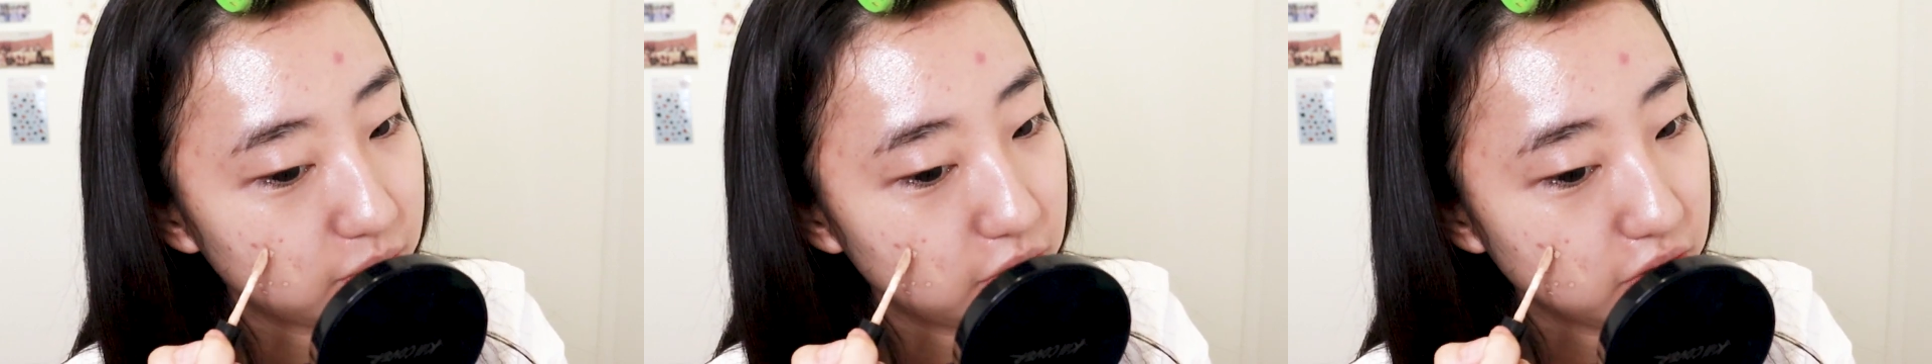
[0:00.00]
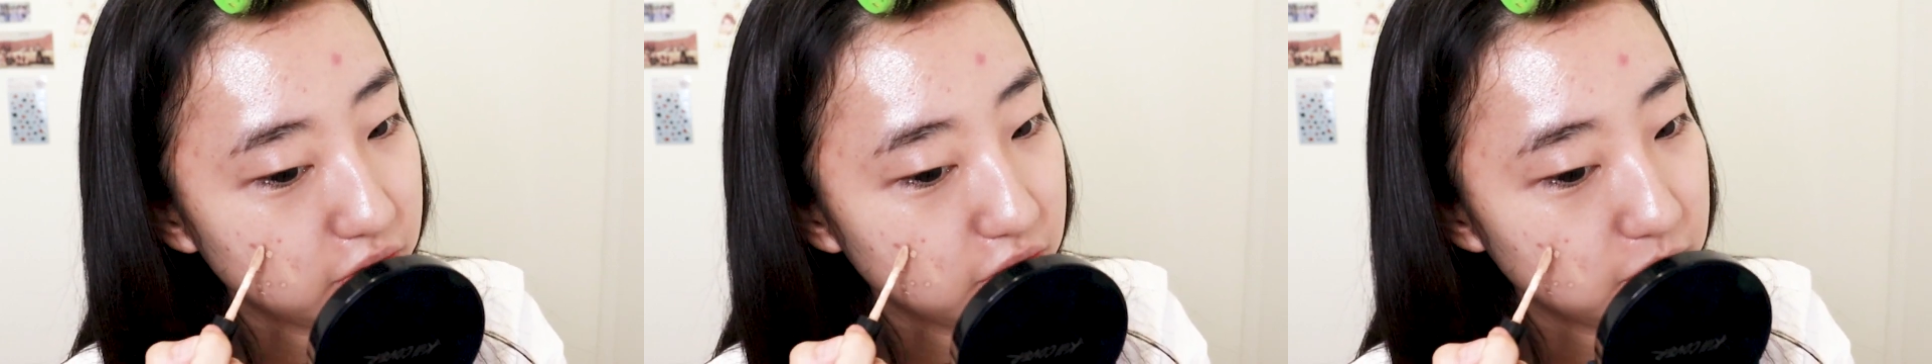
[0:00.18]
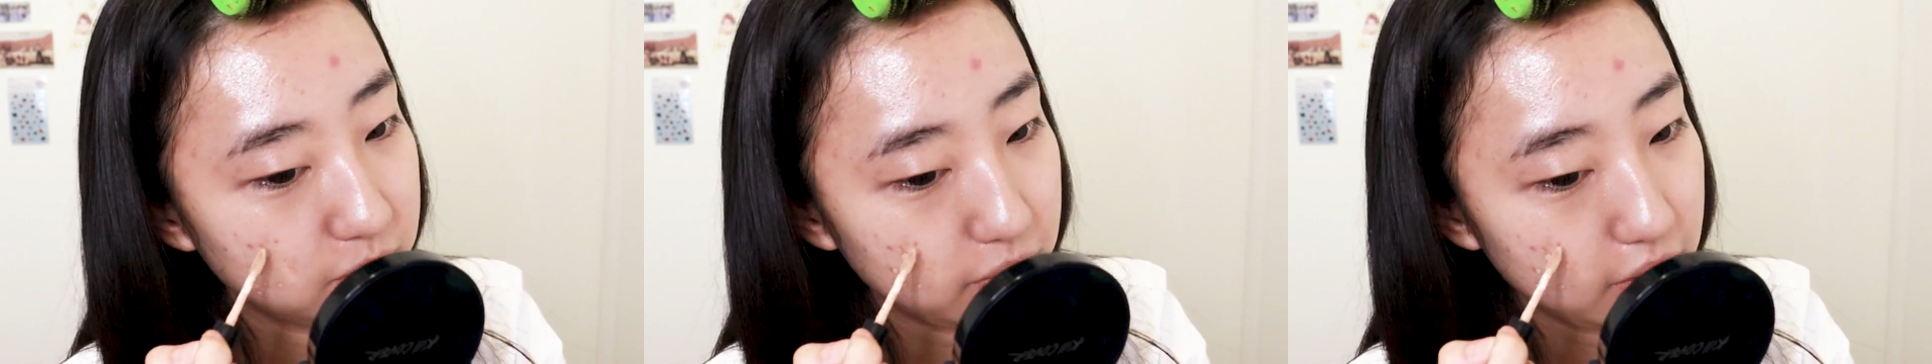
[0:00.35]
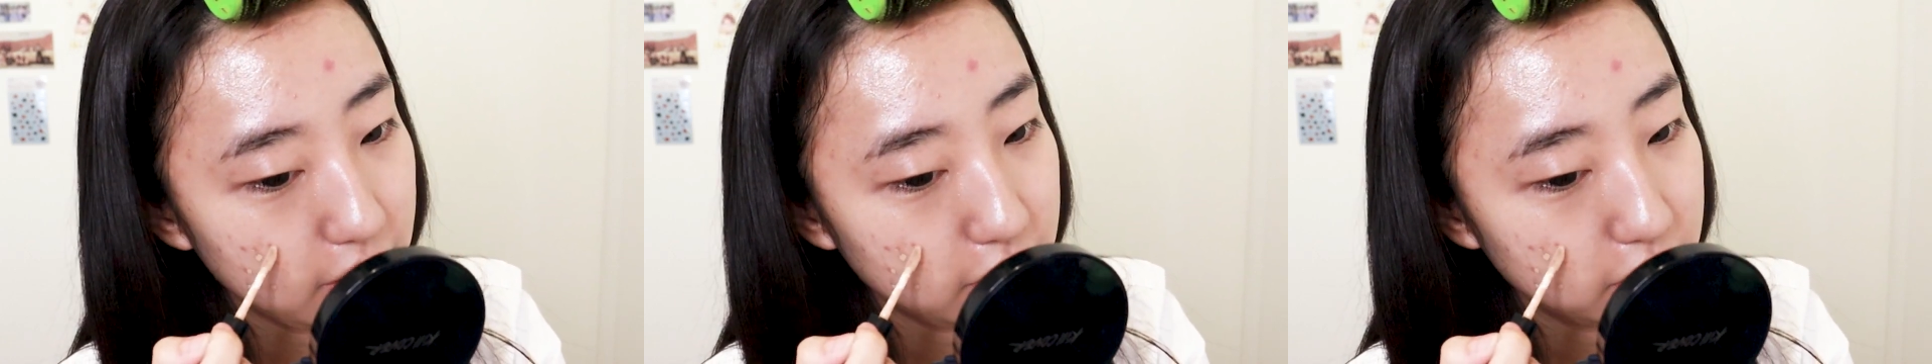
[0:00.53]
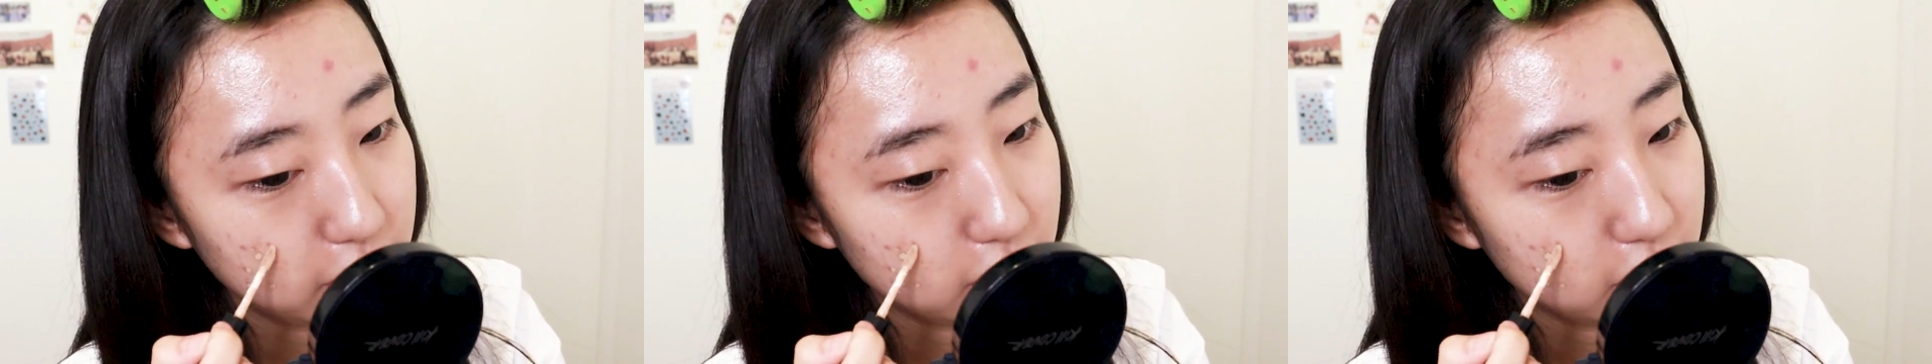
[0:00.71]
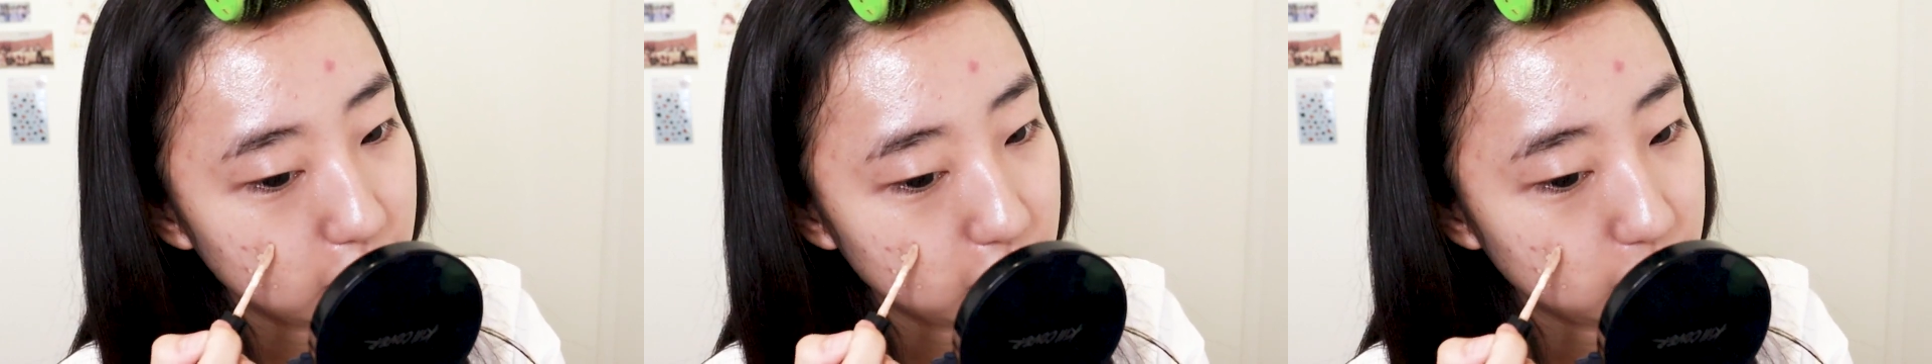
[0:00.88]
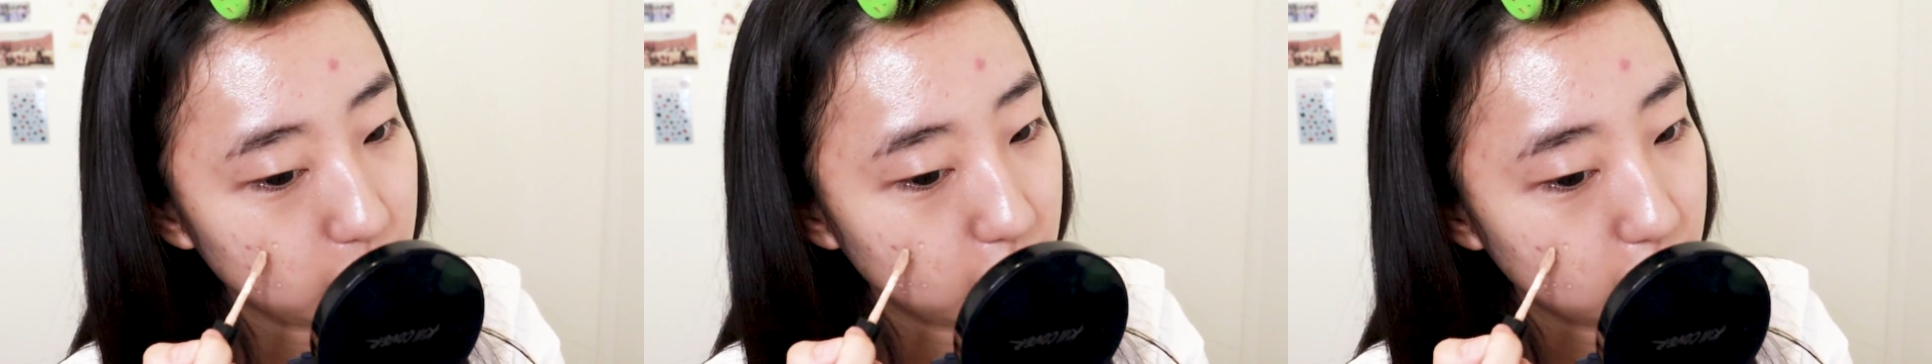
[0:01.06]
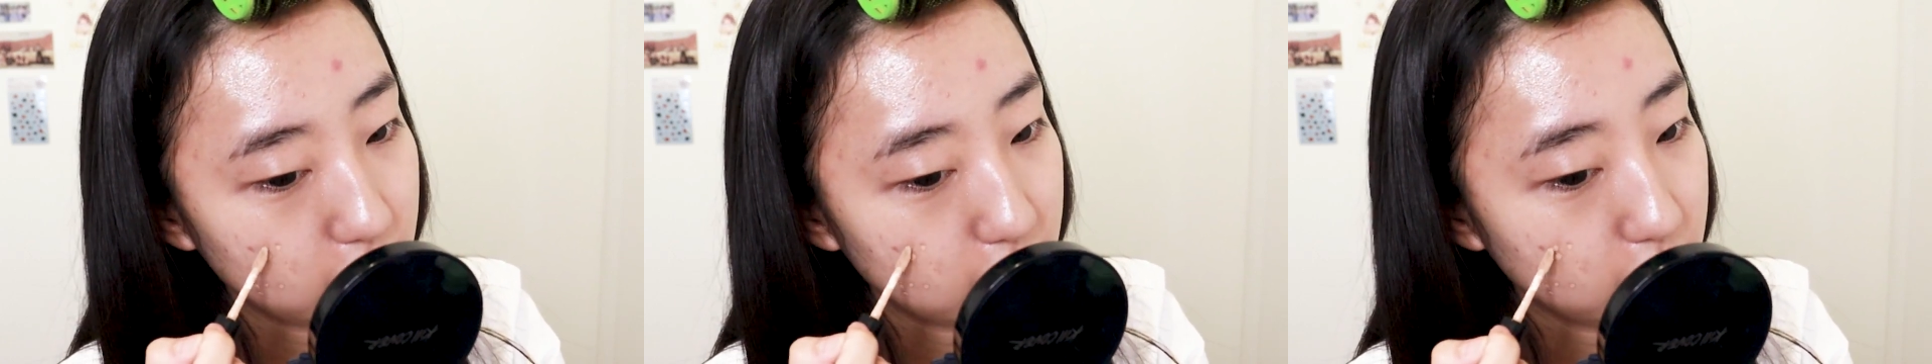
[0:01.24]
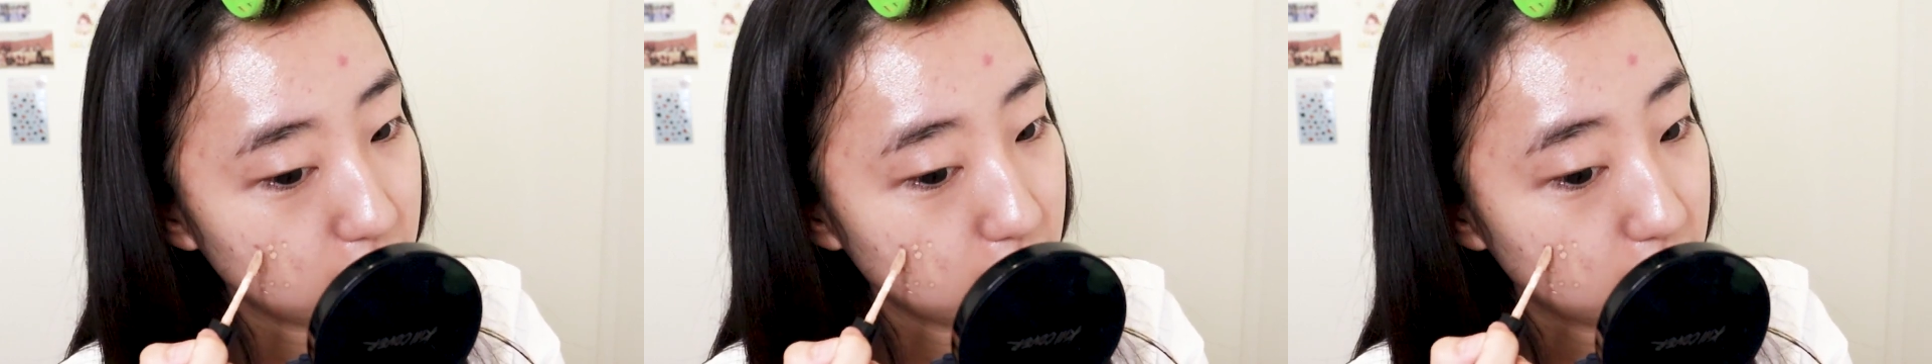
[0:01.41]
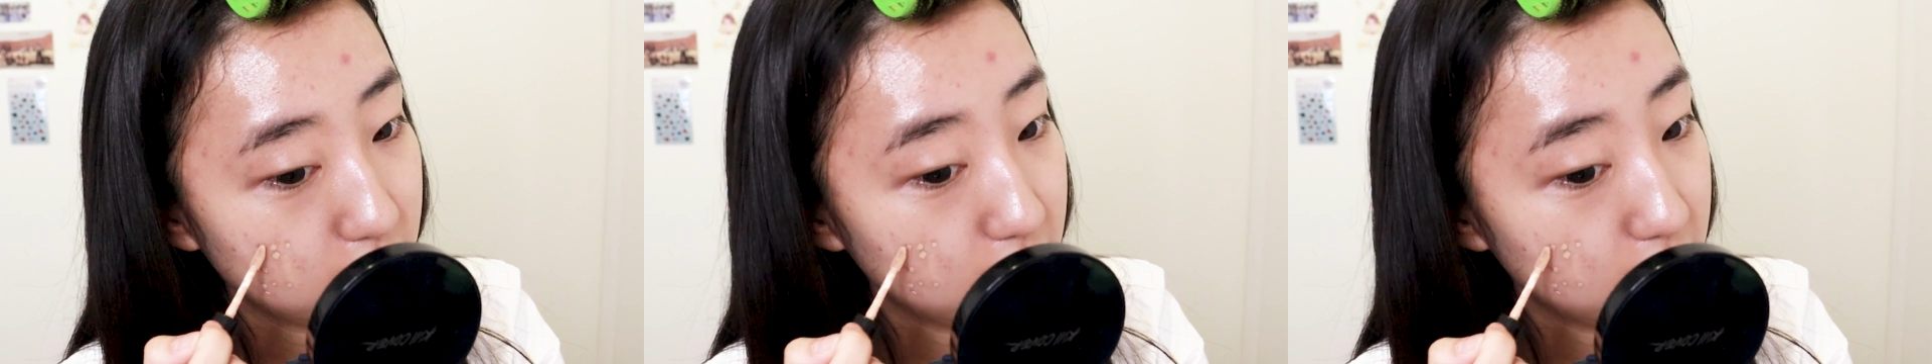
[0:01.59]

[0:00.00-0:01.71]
protein powder. Oh my gosh.